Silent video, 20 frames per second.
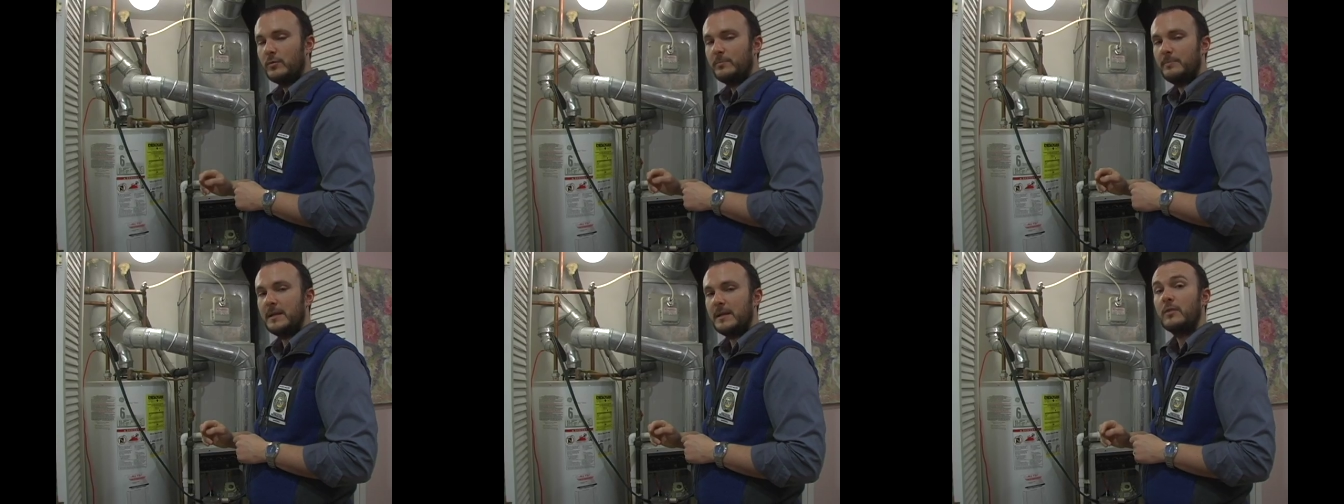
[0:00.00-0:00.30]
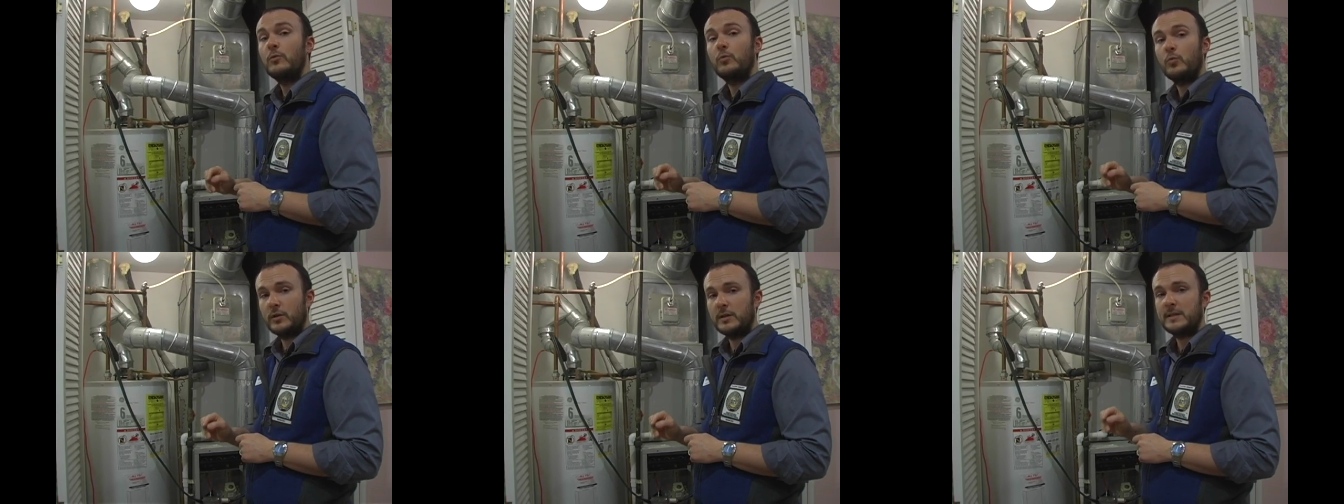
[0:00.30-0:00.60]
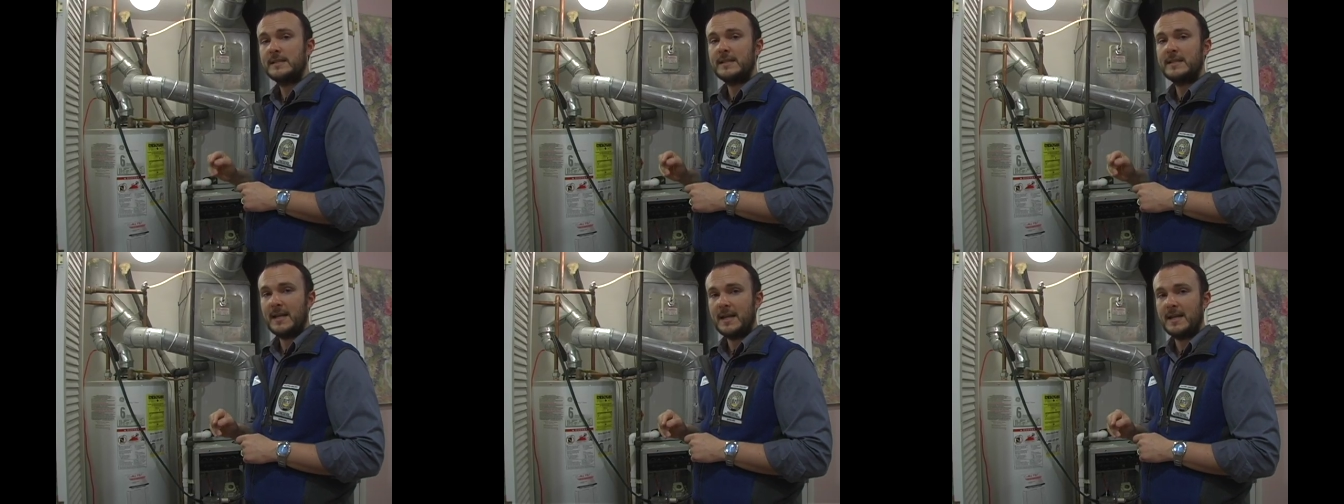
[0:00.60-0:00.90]
would be the
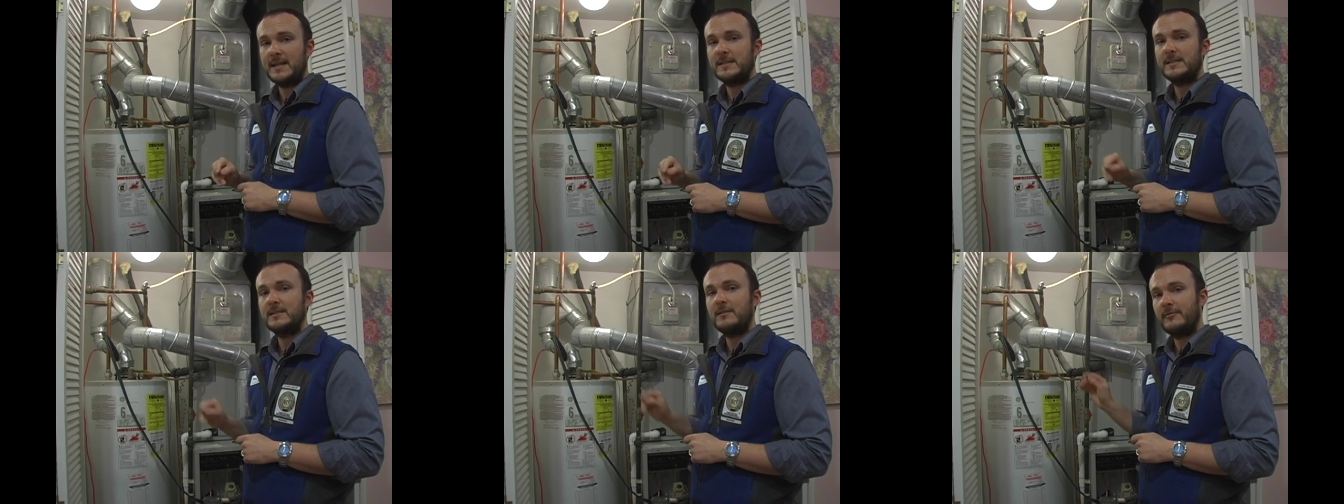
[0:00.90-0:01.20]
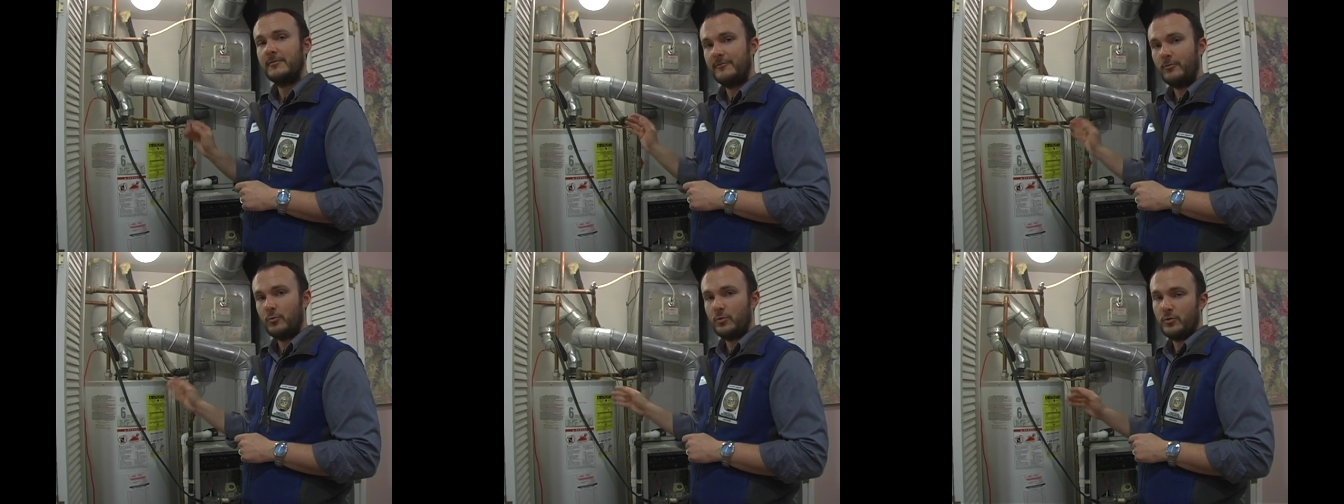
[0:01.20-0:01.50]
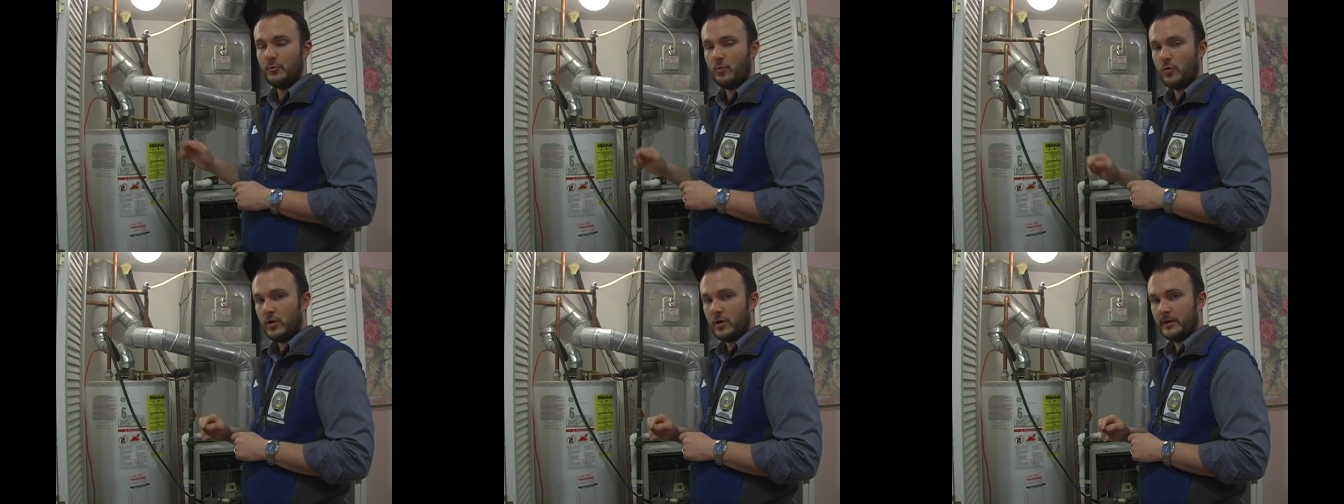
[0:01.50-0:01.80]
worst case for
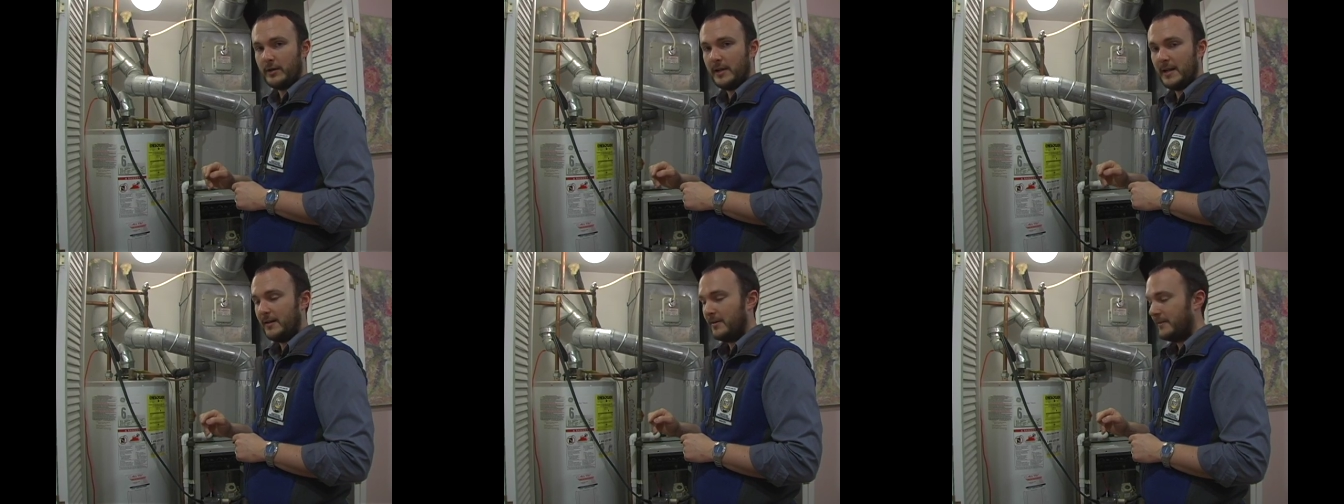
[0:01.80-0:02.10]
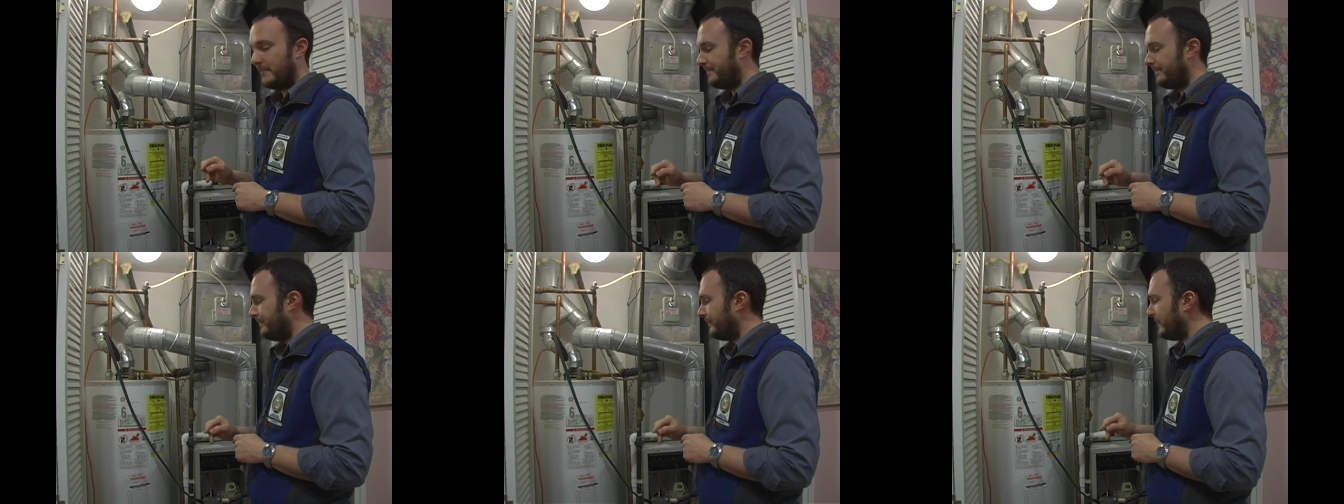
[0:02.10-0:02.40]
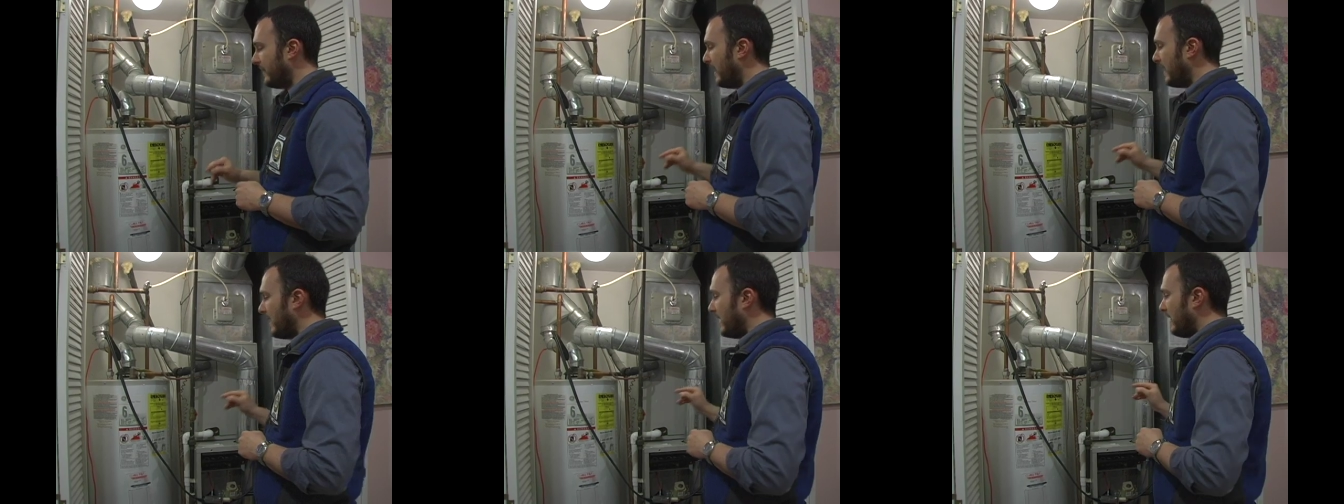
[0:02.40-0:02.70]
the water heater.
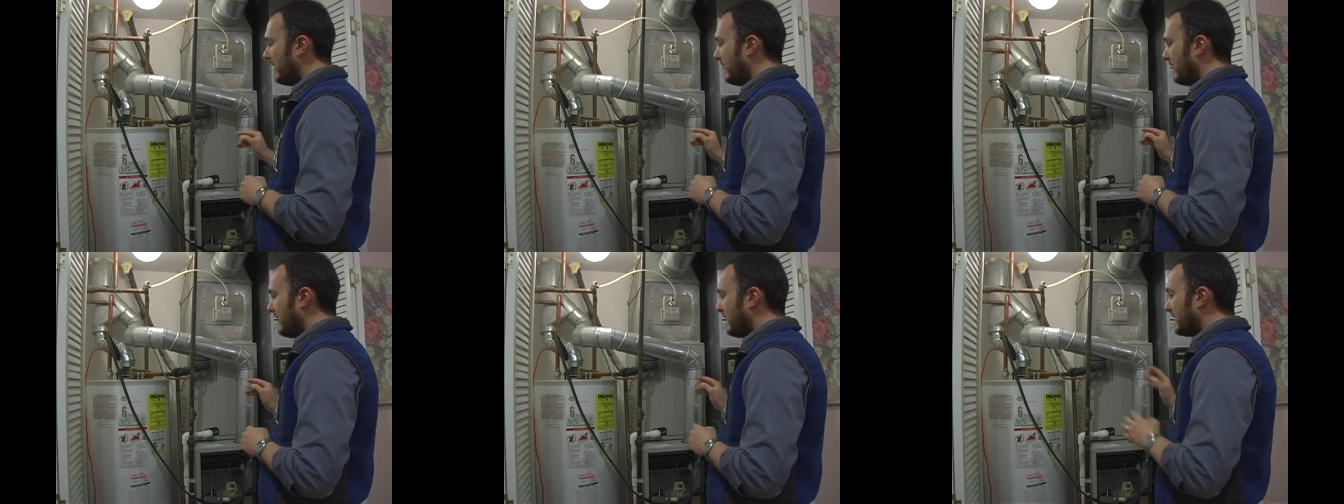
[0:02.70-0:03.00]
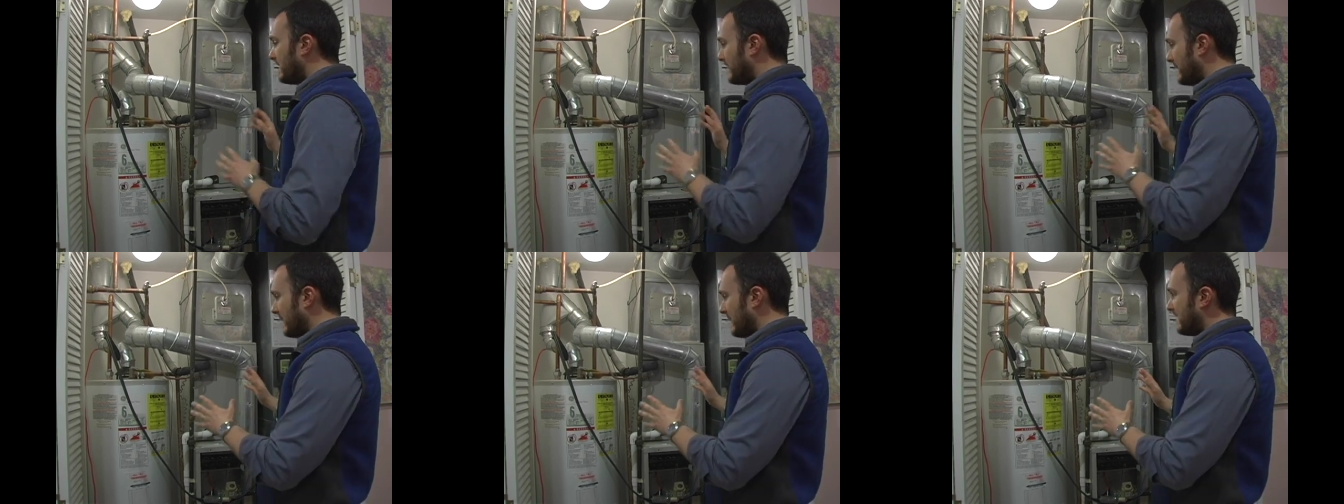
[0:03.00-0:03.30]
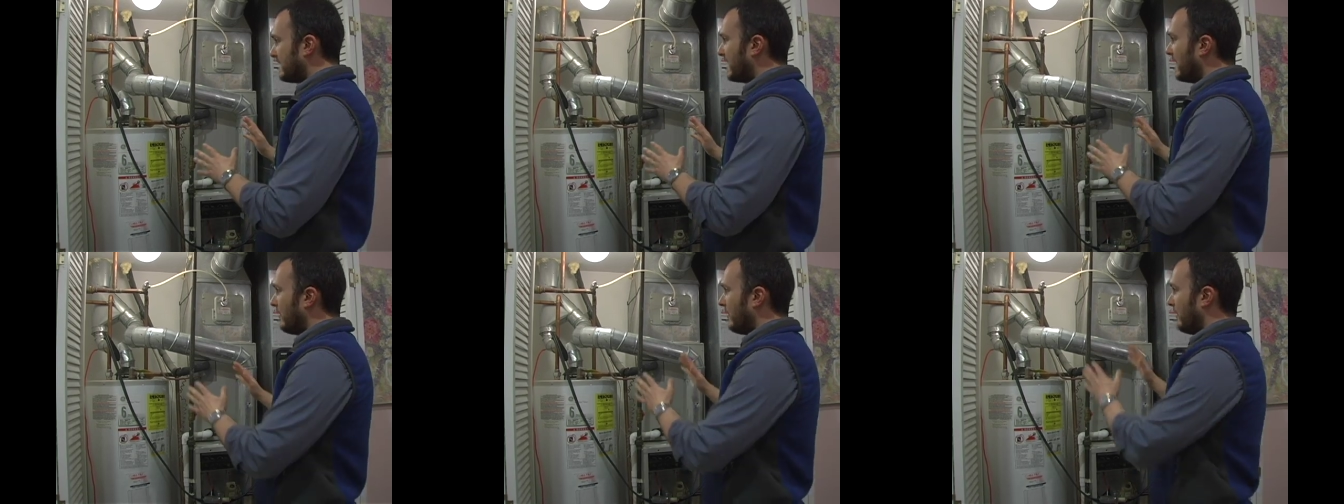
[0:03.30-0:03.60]

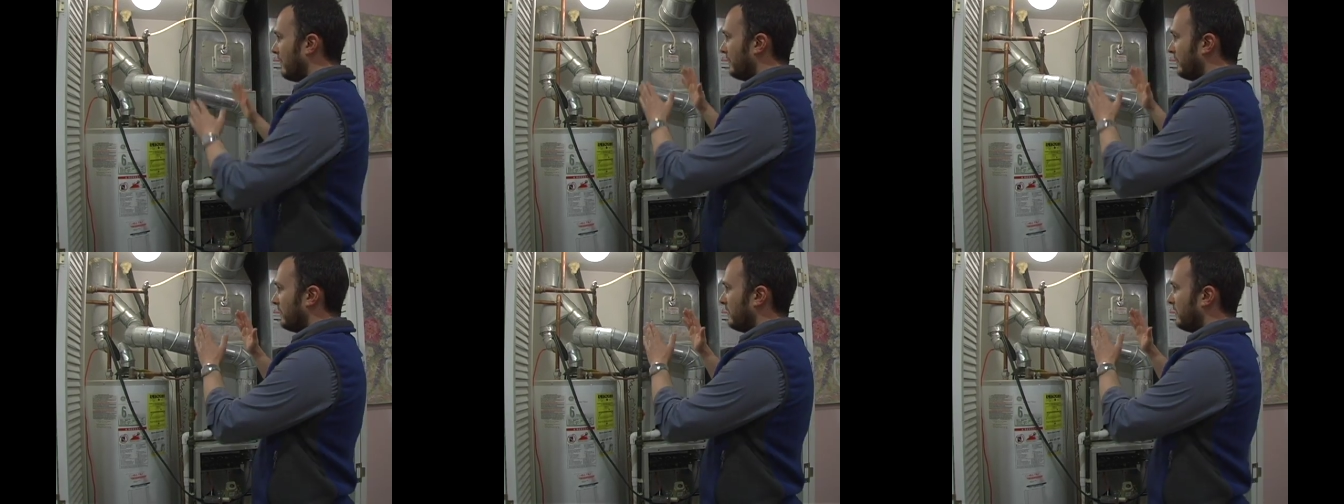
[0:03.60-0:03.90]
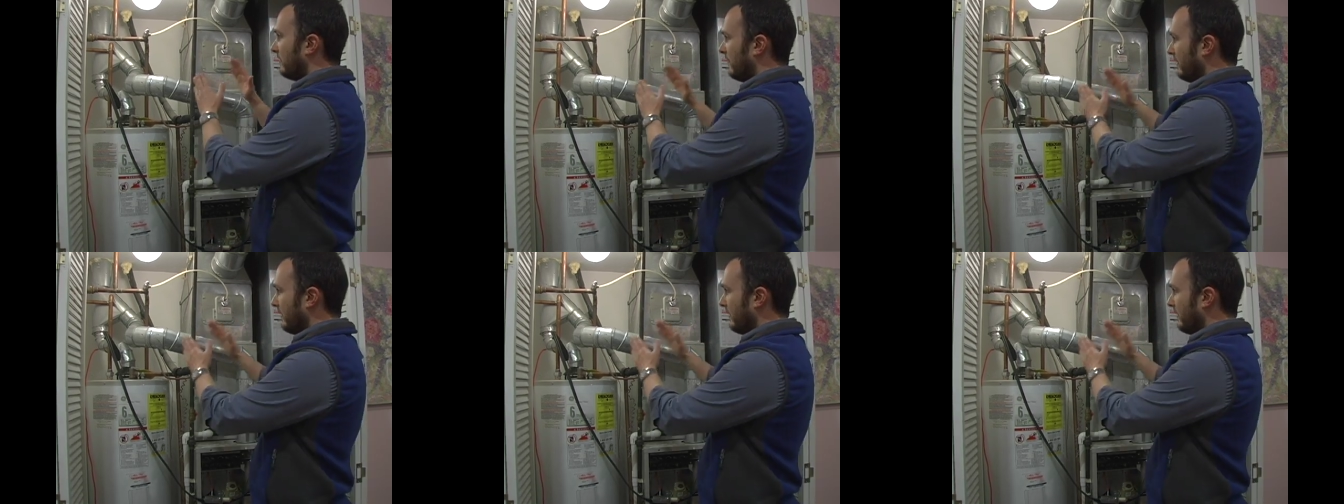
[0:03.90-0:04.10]
Since, however,